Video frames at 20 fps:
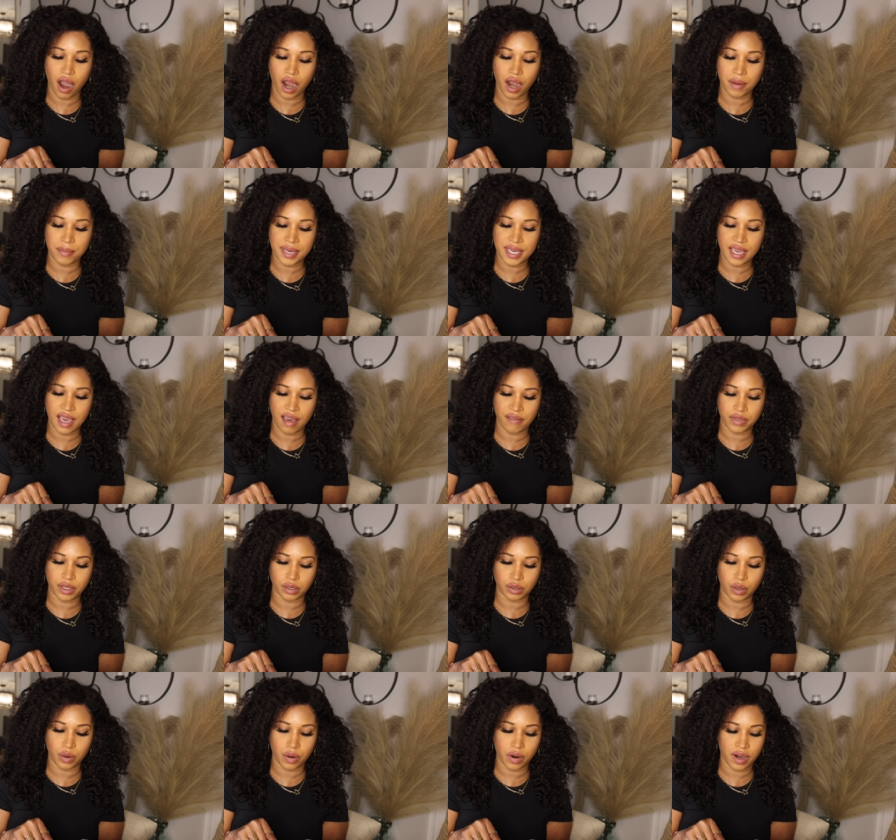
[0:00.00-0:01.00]
army of
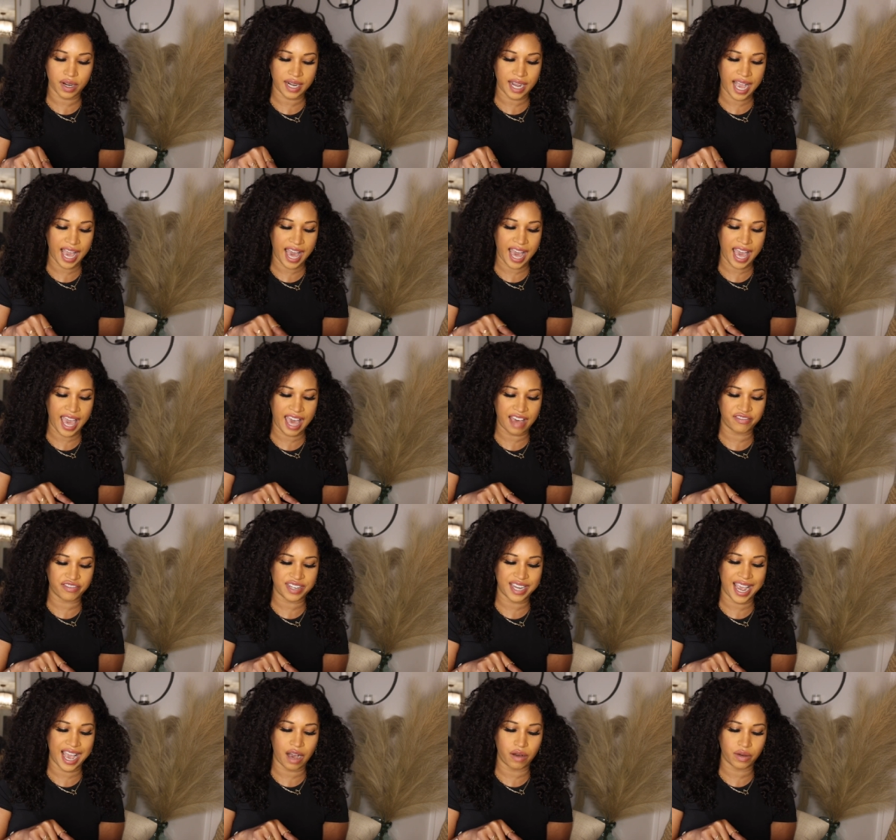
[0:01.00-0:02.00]
the Lord, I have
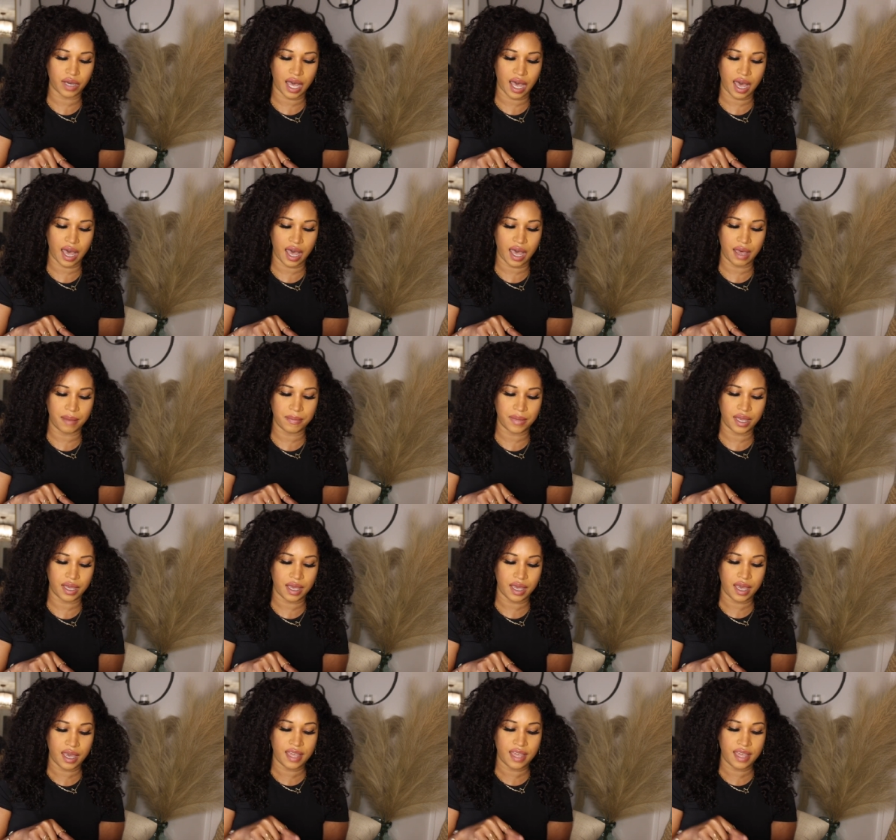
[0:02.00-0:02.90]
now come."